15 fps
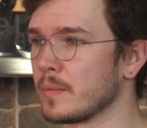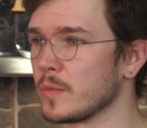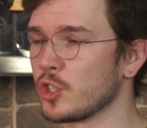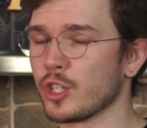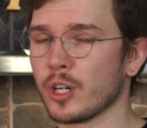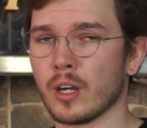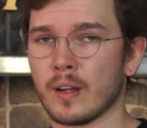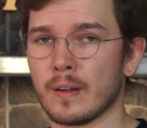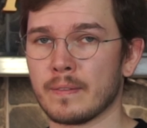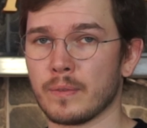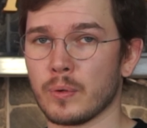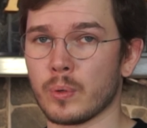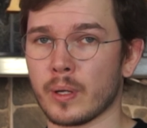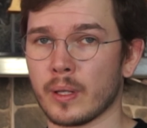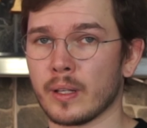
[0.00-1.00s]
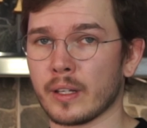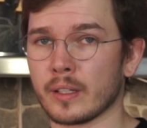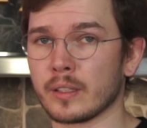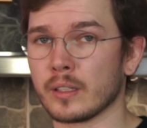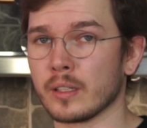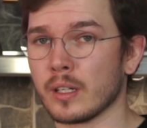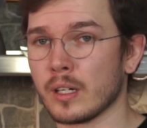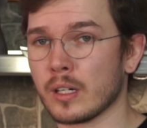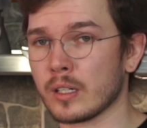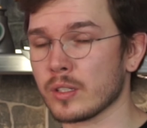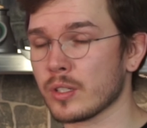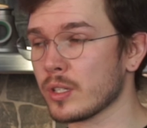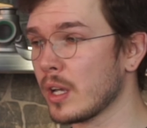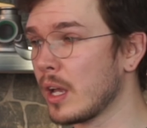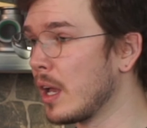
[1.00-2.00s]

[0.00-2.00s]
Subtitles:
jar for collecting hearts.